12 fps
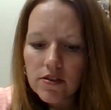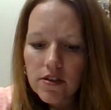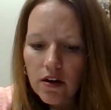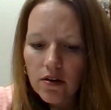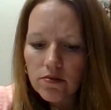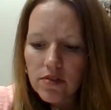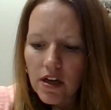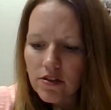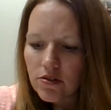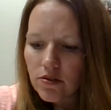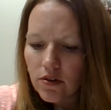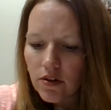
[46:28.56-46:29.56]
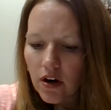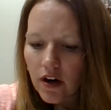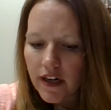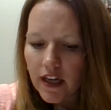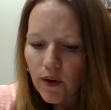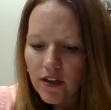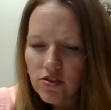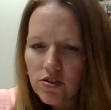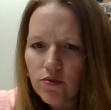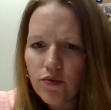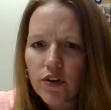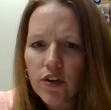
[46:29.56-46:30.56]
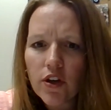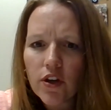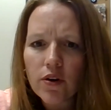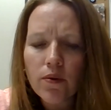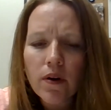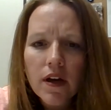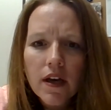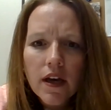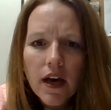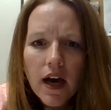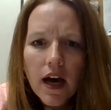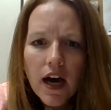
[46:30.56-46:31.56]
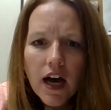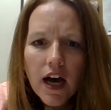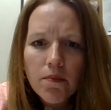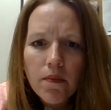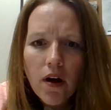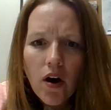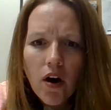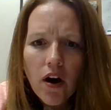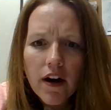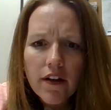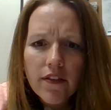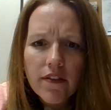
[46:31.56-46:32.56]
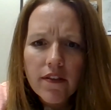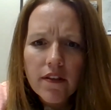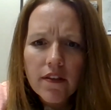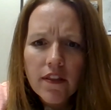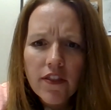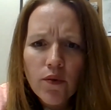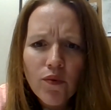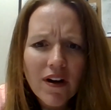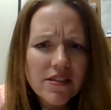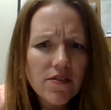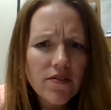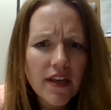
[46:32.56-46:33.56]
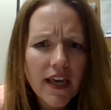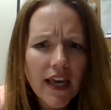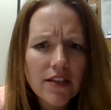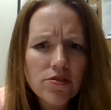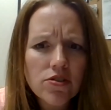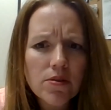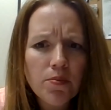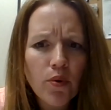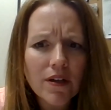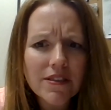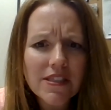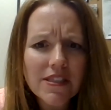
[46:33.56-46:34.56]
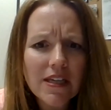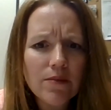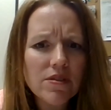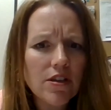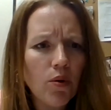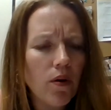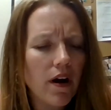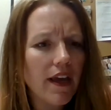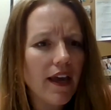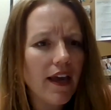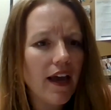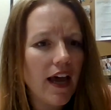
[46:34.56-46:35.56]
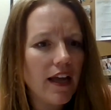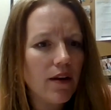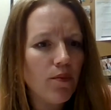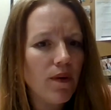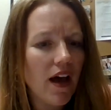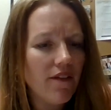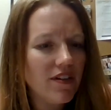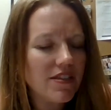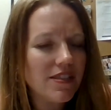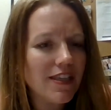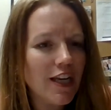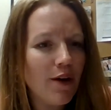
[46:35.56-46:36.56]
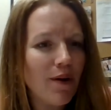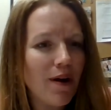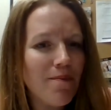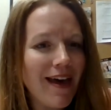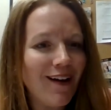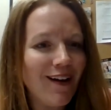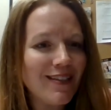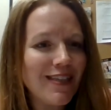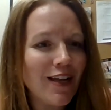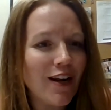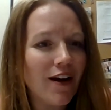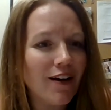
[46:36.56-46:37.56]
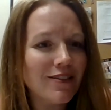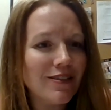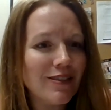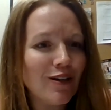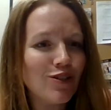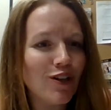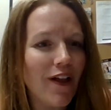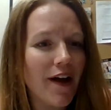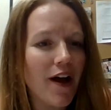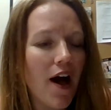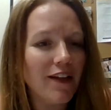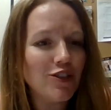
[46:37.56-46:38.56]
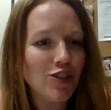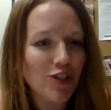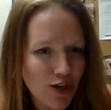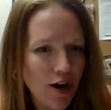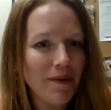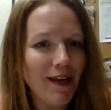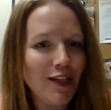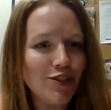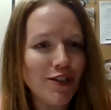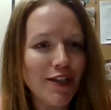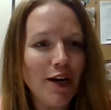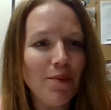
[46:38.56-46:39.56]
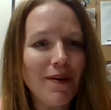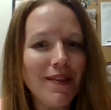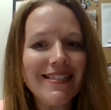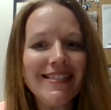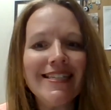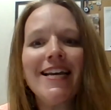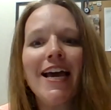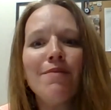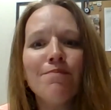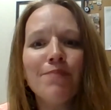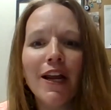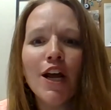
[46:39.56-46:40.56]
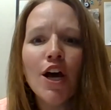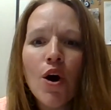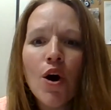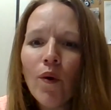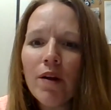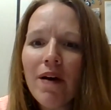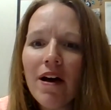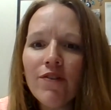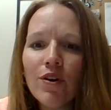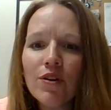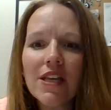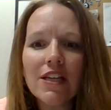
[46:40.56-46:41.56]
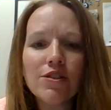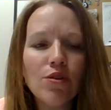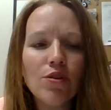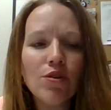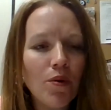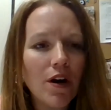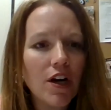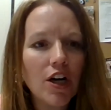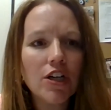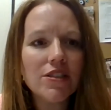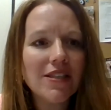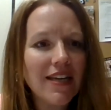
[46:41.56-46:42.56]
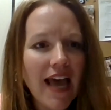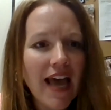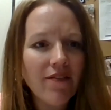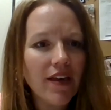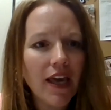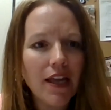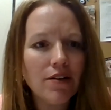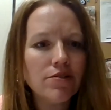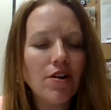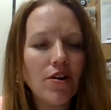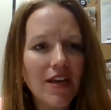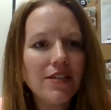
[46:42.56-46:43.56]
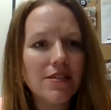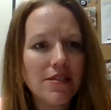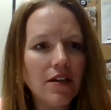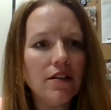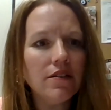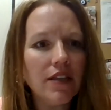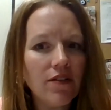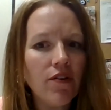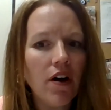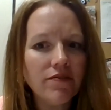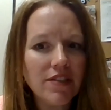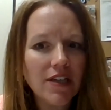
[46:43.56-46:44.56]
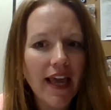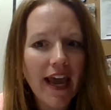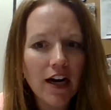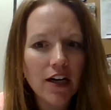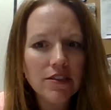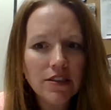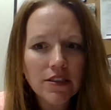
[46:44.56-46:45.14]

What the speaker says: So Dr. Kulkarni, question for you. Are the rest of the cancer support team still working? We obviously know our med-oncs and our surgical oncologists are because you're here with us tonight, but what about folks like social workers and navigators? Are they still involved in care?